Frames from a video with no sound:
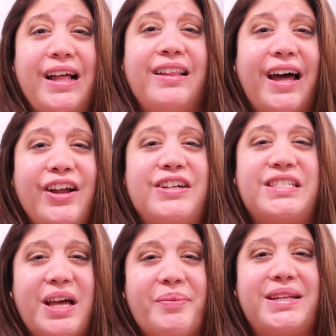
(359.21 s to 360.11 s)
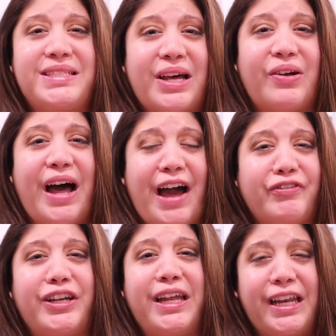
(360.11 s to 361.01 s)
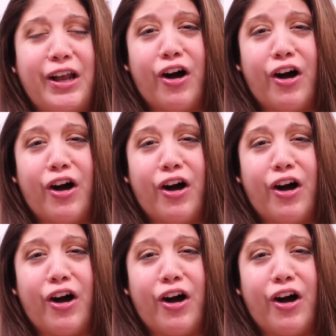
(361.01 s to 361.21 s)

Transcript: let your stomach settle after eating